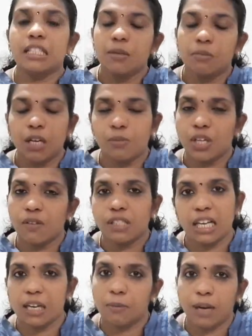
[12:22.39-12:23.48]
symptoms of
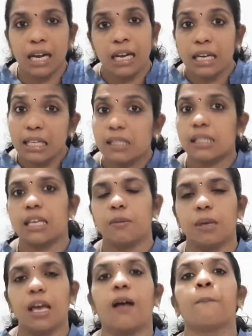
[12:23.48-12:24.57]
cerebral
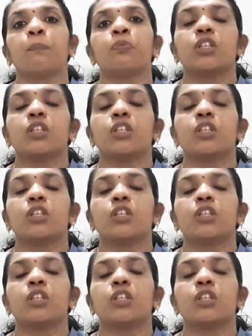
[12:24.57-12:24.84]
ischemia.